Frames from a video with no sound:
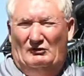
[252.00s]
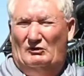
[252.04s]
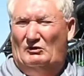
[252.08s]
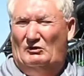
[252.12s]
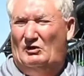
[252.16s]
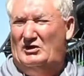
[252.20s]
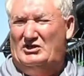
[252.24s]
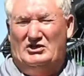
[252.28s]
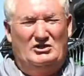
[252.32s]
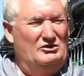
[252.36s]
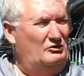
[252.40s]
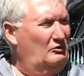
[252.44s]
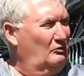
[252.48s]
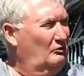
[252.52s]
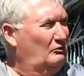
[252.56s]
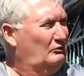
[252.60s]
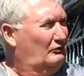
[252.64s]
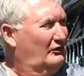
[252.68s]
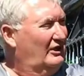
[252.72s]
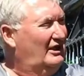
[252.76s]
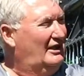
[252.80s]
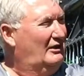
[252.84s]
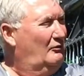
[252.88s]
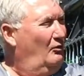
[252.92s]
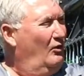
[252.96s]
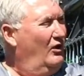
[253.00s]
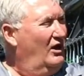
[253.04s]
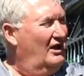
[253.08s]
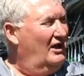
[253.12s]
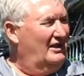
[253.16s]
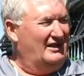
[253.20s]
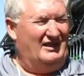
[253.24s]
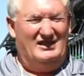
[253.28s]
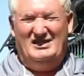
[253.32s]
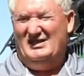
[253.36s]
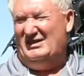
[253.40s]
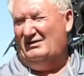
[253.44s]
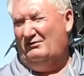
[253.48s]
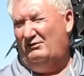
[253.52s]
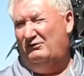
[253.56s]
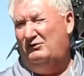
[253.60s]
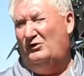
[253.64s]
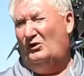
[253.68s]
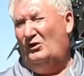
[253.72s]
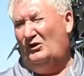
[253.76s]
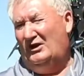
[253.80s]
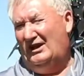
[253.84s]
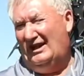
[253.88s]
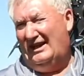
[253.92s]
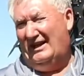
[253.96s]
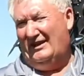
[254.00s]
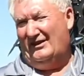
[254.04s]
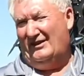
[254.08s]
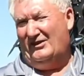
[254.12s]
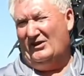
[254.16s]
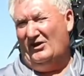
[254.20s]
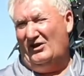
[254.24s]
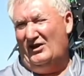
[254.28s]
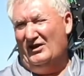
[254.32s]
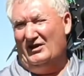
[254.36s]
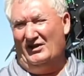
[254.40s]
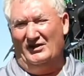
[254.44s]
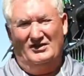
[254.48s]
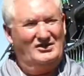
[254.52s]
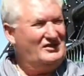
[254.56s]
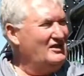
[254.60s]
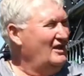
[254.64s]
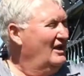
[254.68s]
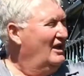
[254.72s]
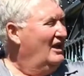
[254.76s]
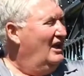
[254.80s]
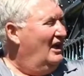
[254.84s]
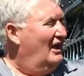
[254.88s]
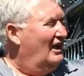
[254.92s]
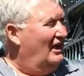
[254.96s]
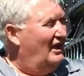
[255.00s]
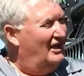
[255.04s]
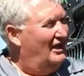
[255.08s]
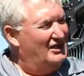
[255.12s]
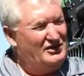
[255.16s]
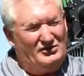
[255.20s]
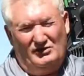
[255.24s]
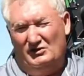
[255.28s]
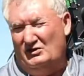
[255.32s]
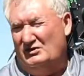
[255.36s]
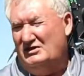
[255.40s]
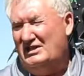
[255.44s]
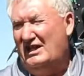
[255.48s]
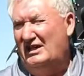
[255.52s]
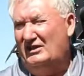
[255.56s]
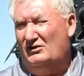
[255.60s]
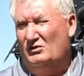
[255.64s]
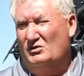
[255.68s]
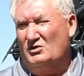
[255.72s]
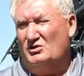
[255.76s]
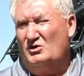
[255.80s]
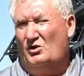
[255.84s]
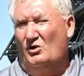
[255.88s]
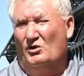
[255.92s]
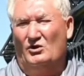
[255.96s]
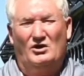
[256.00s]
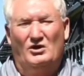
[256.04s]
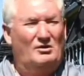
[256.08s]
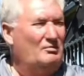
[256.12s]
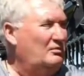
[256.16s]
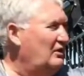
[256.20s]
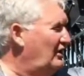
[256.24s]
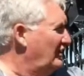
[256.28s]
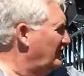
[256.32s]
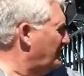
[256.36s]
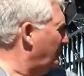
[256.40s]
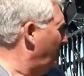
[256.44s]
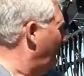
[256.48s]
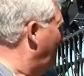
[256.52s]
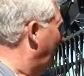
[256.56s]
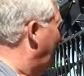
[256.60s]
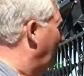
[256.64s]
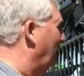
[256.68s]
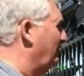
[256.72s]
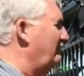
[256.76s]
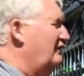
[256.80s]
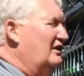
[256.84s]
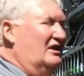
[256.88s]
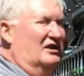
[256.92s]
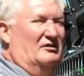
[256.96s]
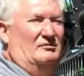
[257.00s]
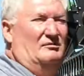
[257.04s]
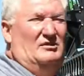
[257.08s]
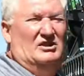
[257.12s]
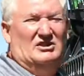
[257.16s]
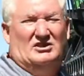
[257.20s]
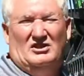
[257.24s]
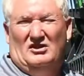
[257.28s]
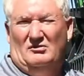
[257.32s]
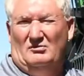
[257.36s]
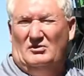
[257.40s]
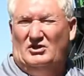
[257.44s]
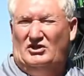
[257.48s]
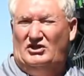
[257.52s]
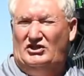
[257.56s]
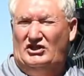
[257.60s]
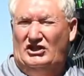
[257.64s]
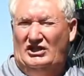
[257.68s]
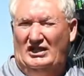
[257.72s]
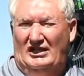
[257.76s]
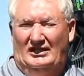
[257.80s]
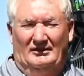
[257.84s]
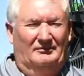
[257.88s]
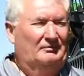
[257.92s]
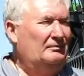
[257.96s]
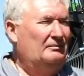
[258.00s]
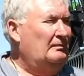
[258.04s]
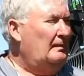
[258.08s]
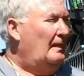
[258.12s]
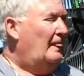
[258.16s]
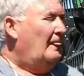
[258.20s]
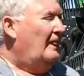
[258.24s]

What you really want is the full length augers, so you take those corner plugs away and feed them into the machine.